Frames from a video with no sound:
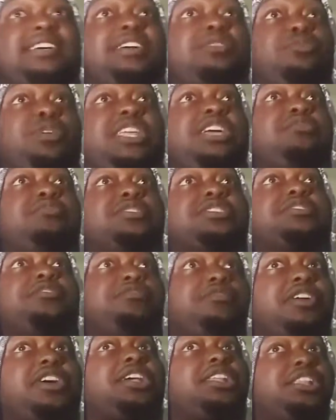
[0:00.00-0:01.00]
then when he was a
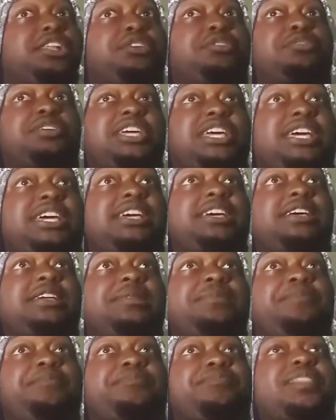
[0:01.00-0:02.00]
fucking little kid,
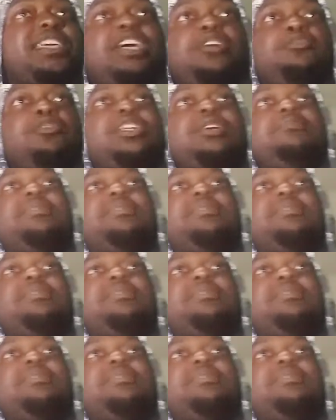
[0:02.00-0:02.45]
he would